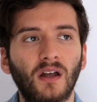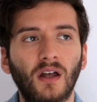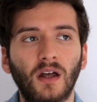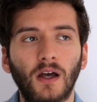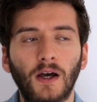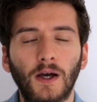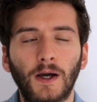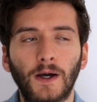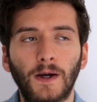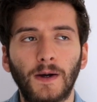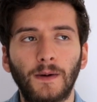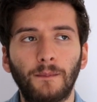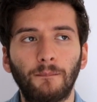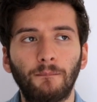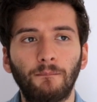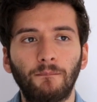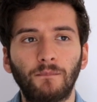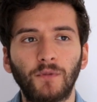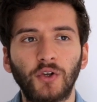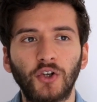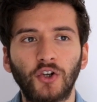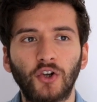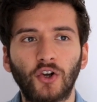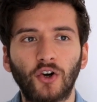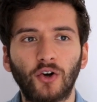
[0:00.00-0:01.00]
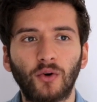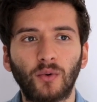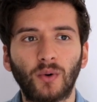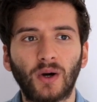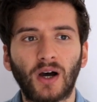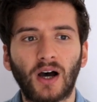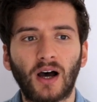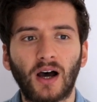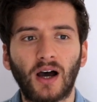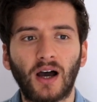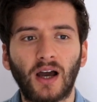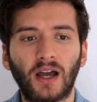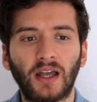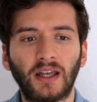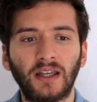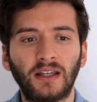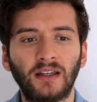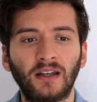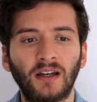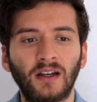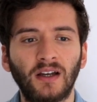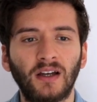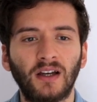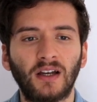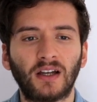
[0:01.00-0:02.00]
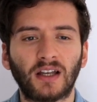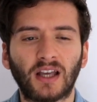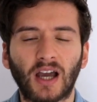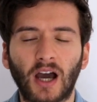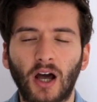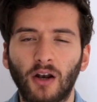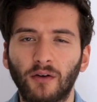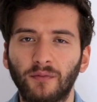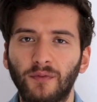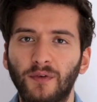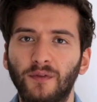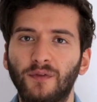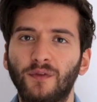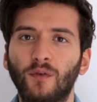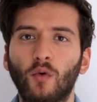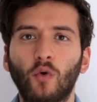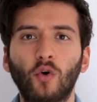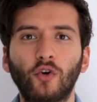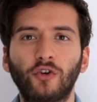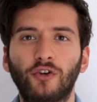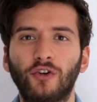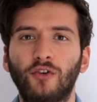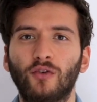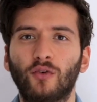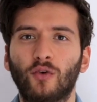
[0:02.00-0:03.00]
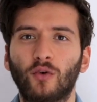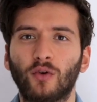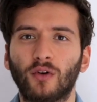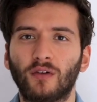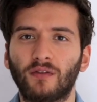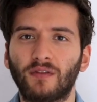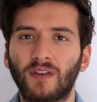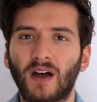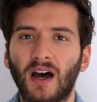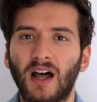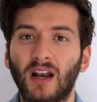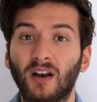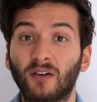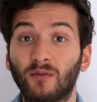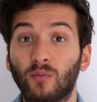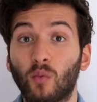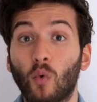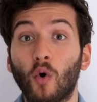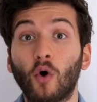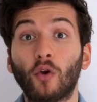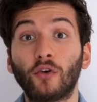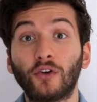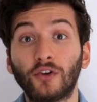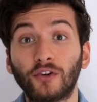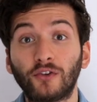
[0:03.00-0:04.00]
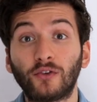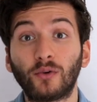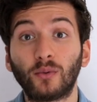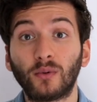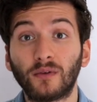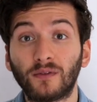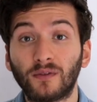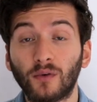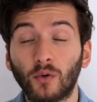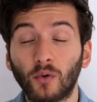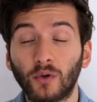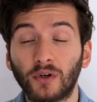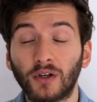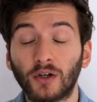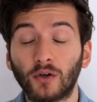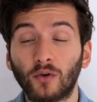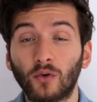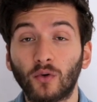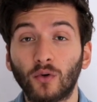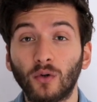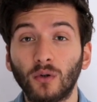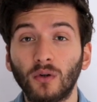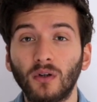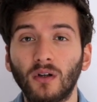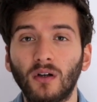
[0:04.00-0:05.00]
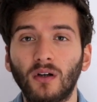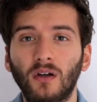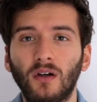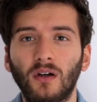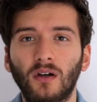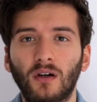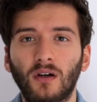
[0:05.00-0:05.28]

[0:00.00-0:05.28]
Um, you know, I kind of avoided all of that, and I've wanted to avoid it all.